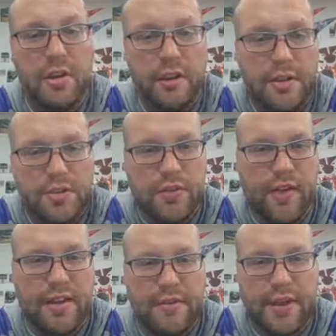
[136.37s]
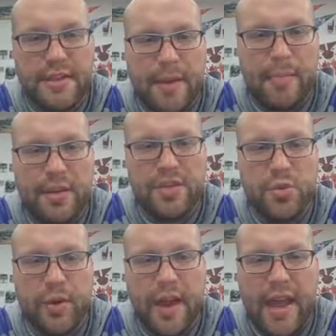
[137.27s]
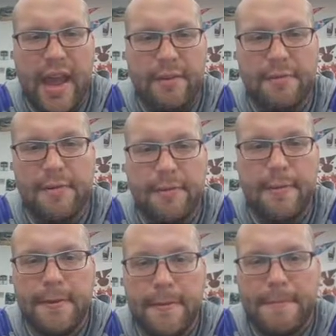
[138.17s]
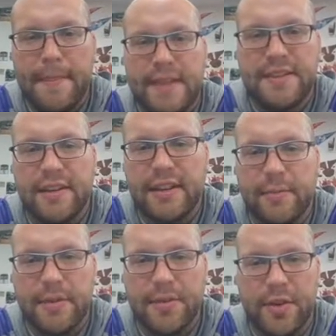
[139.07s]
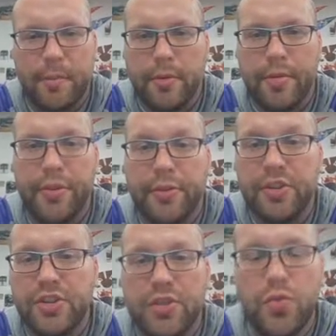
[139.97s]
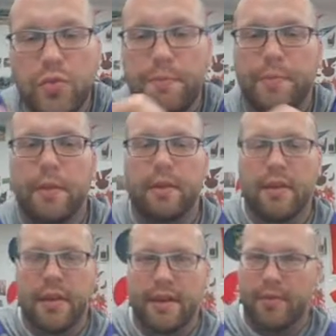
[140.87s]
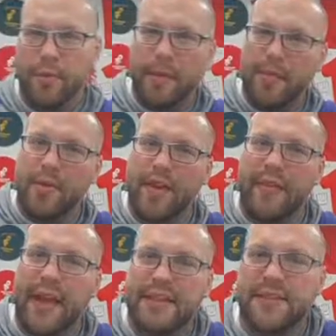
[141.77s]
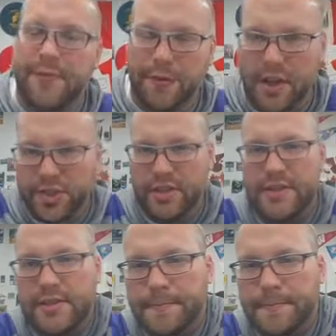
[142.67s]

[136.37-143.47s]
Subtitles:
So if I divide that by 2.5, that's going to give me the number 32. And remember that that's flushes.